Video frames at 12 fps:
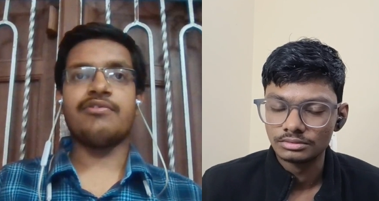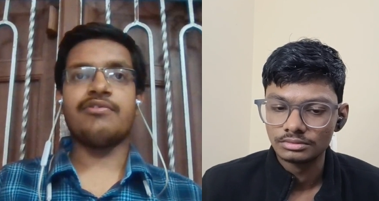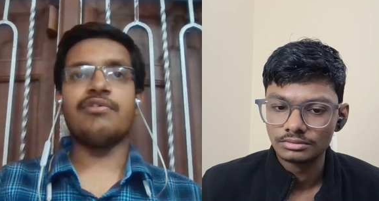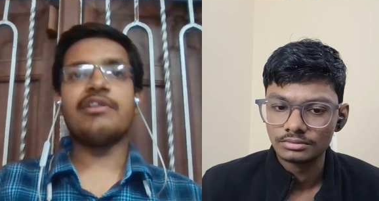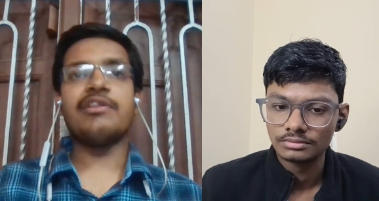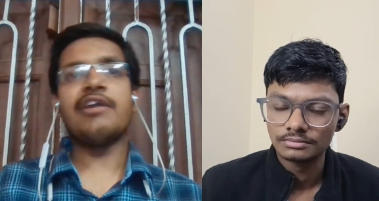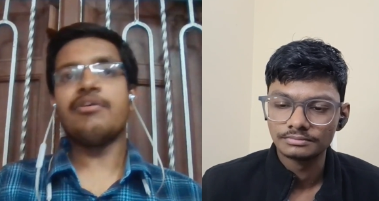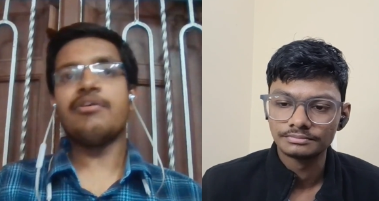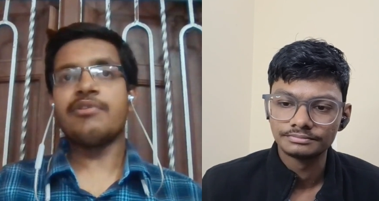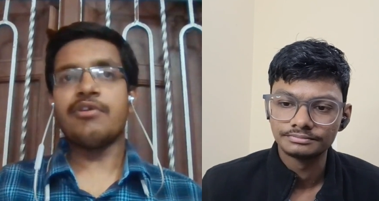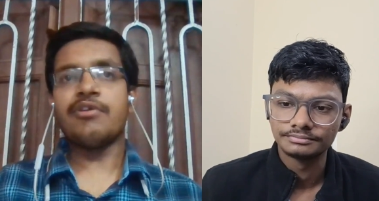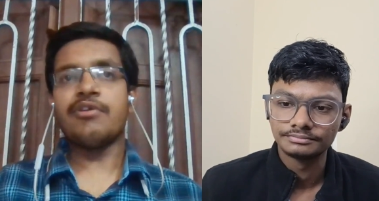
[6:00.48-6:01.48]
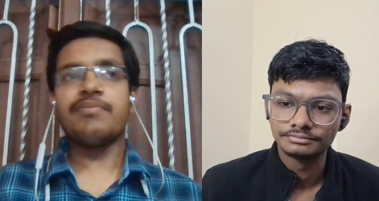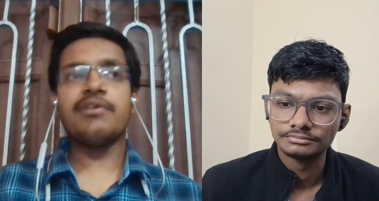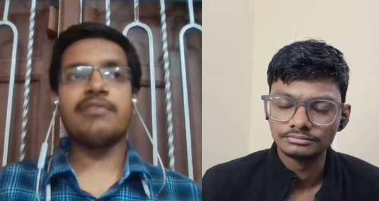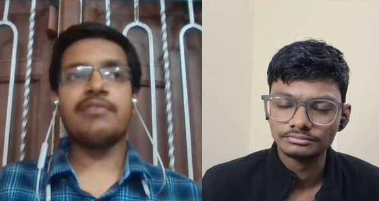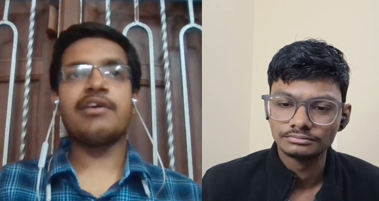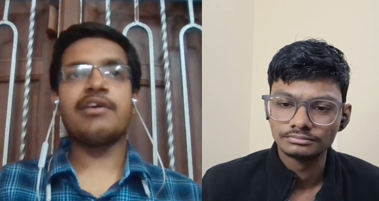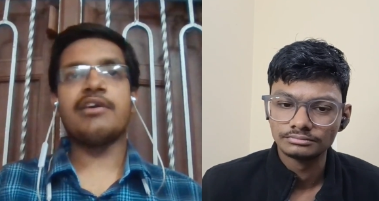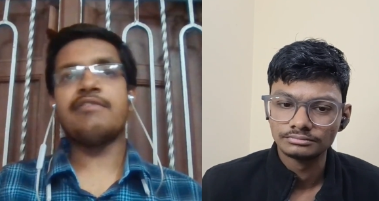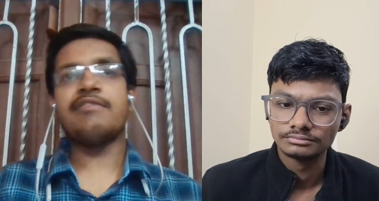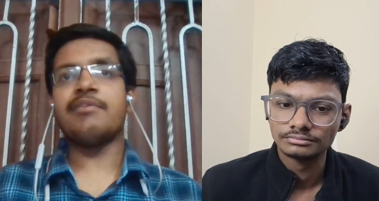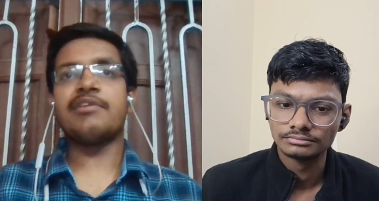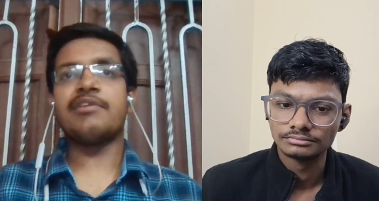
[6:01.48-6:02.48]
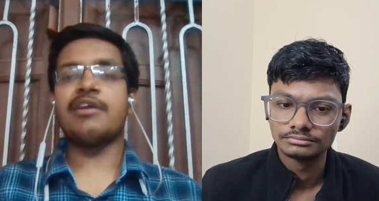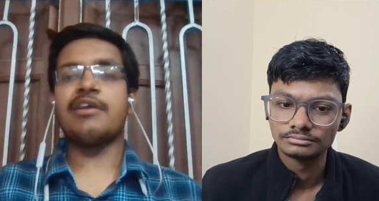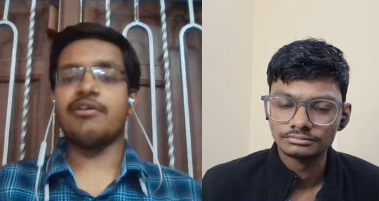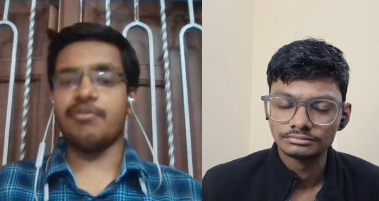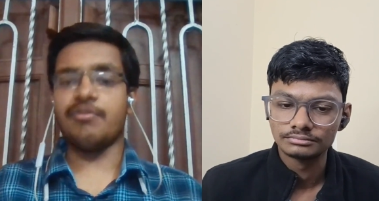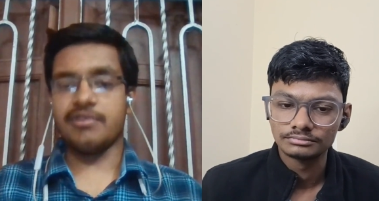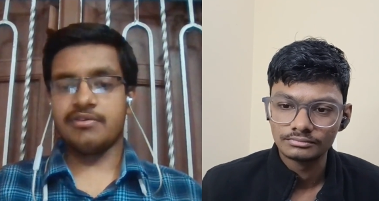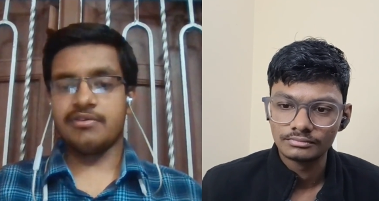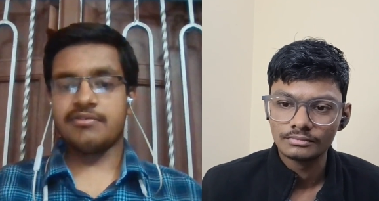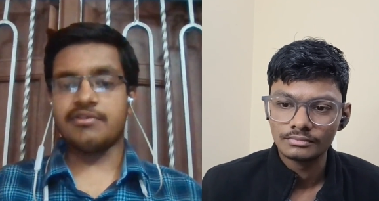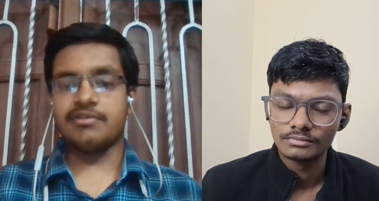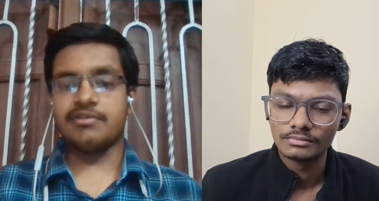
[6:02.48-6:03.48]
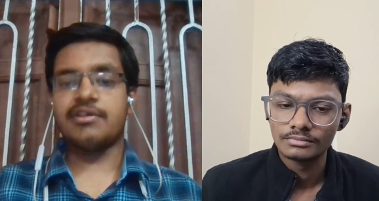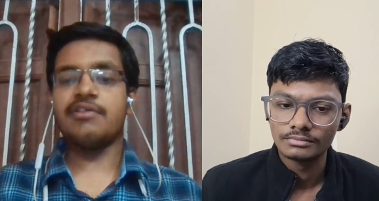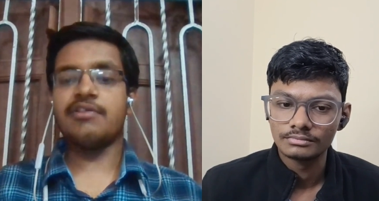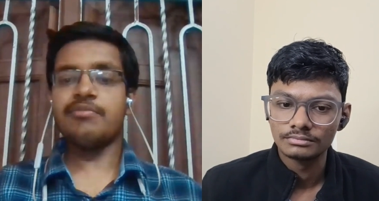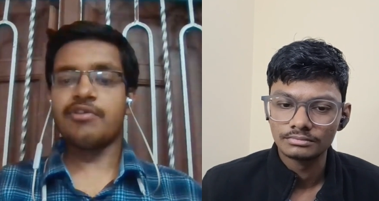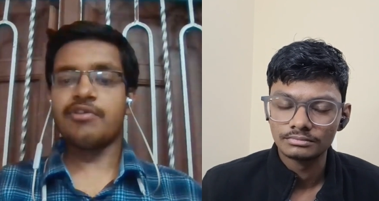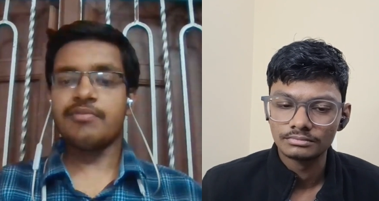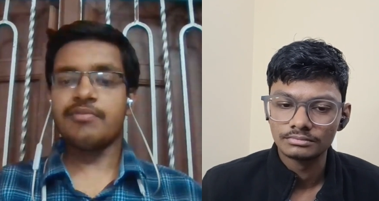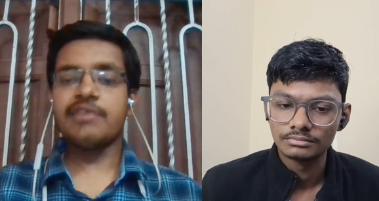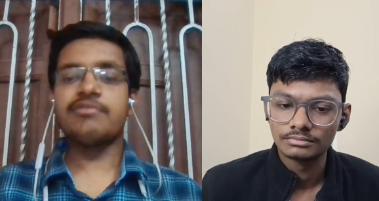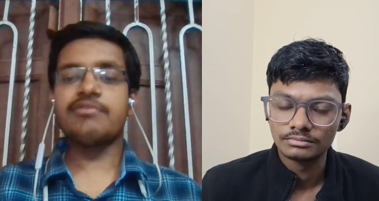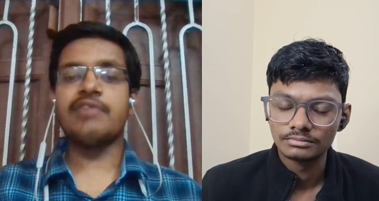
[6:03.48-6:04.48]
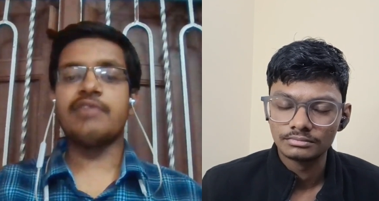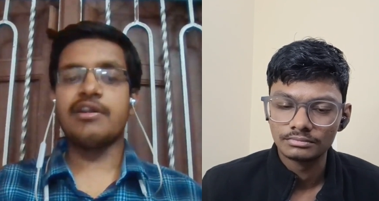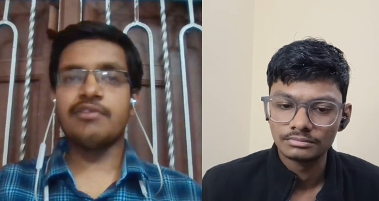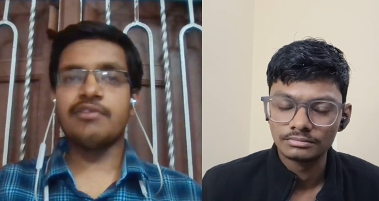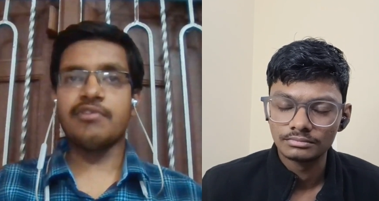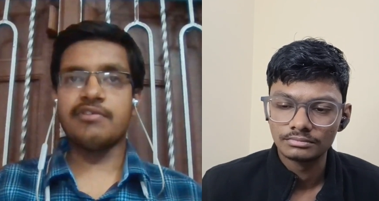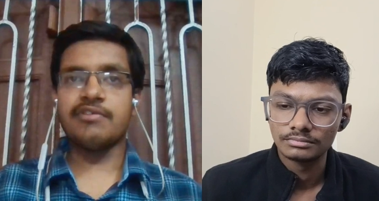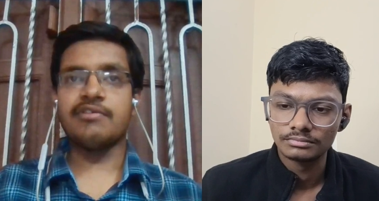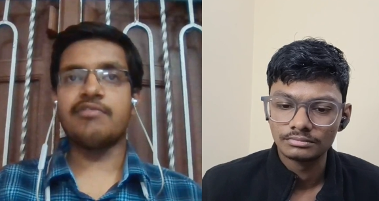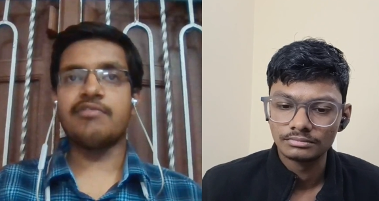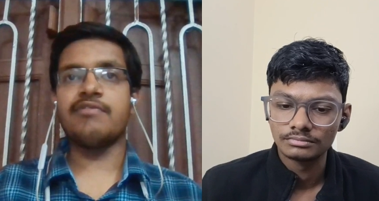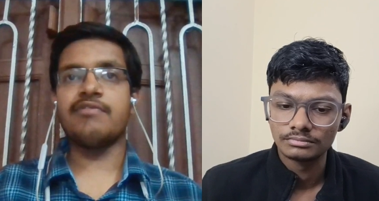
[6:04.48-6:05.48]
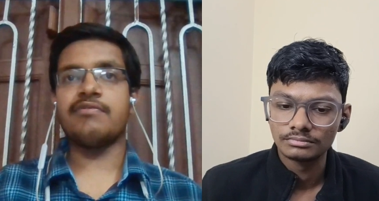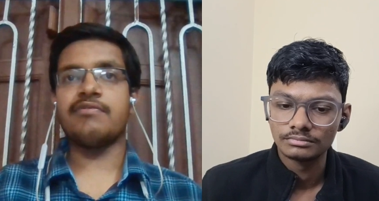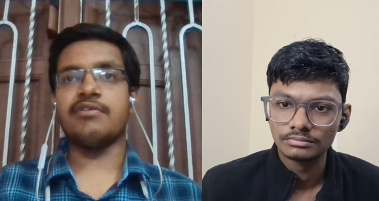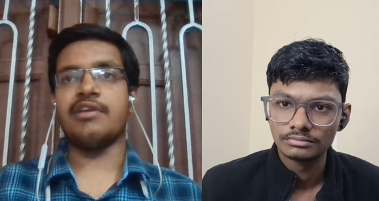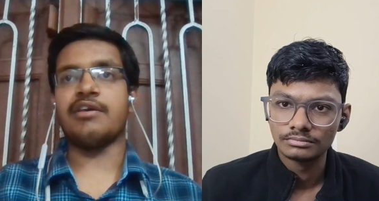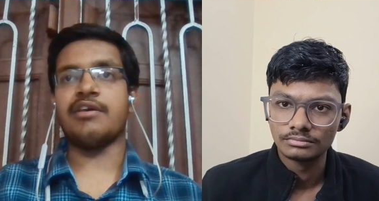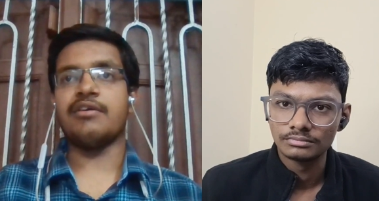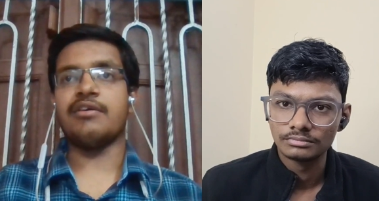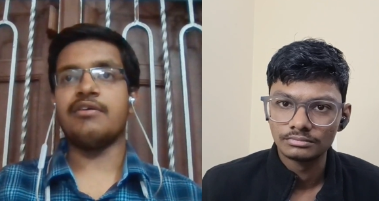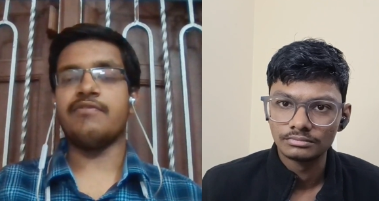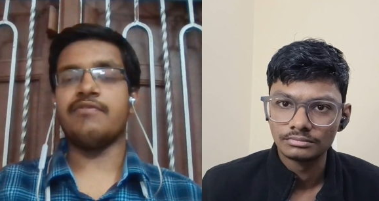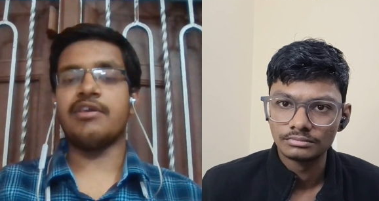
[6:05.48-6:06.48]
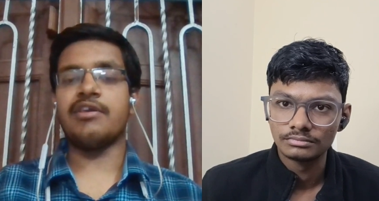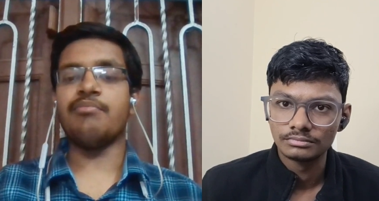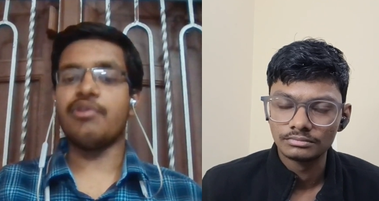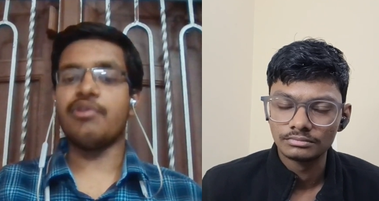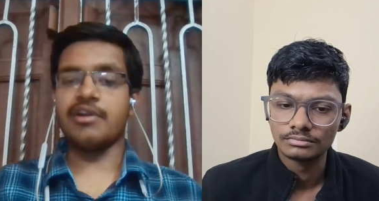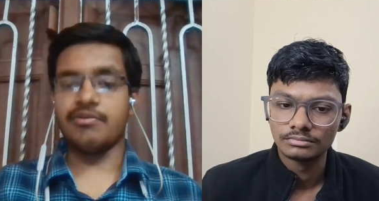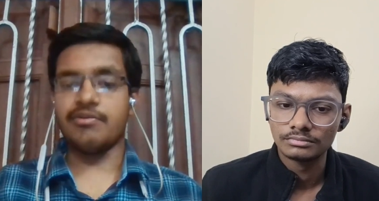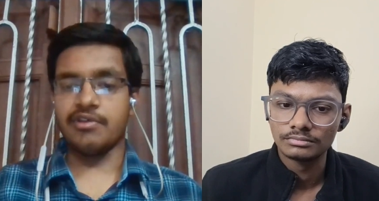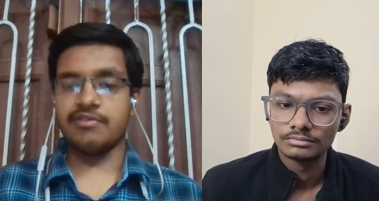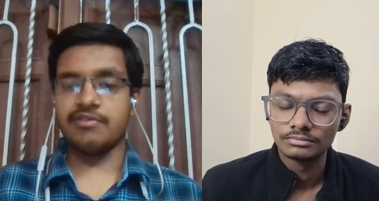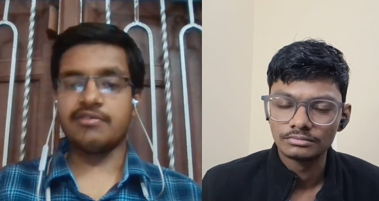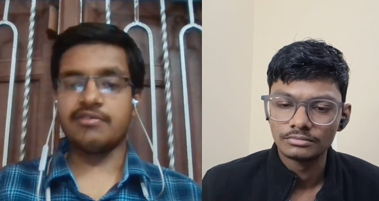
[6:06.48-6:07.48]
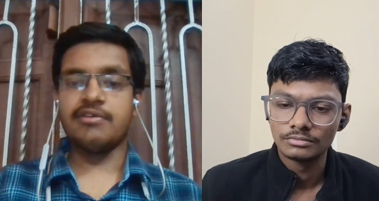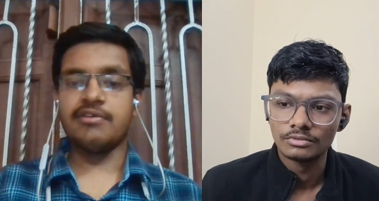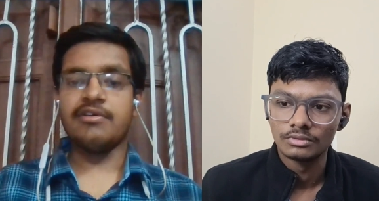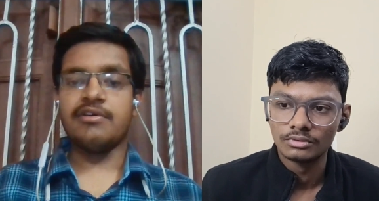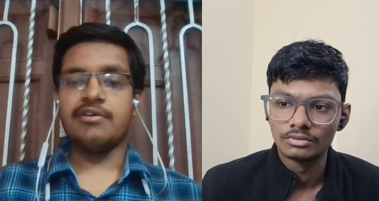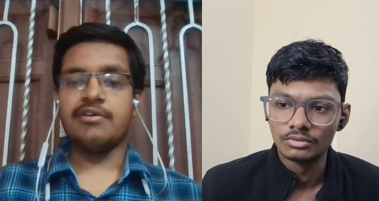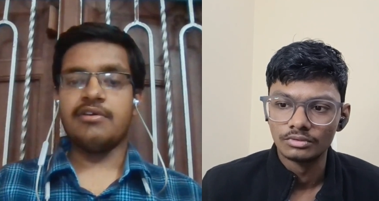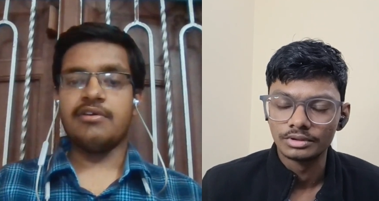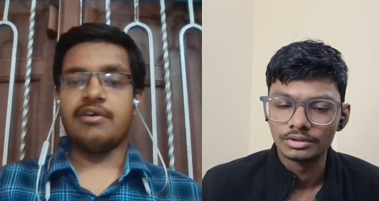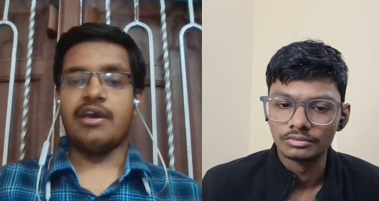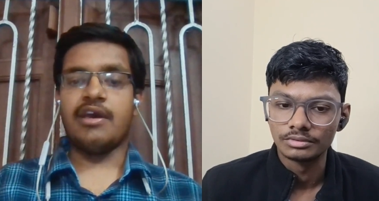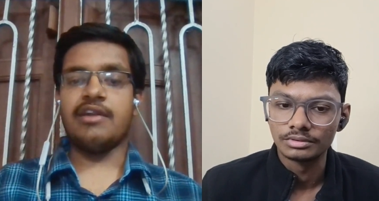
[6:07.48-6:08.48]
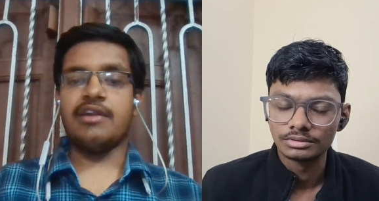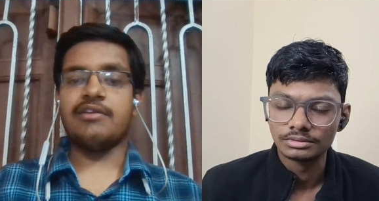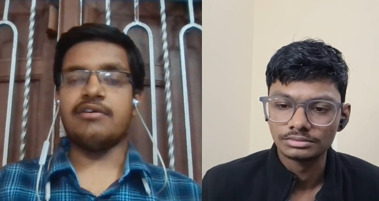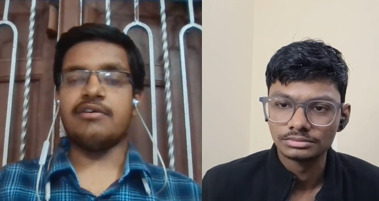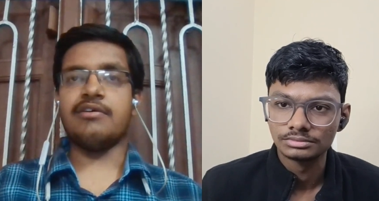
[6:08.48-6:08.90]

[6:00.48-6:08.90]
Speaker 1: so in the end of the copy like each subject had a copy so at the end of the copy i used to write the questions that were like very important ones okay and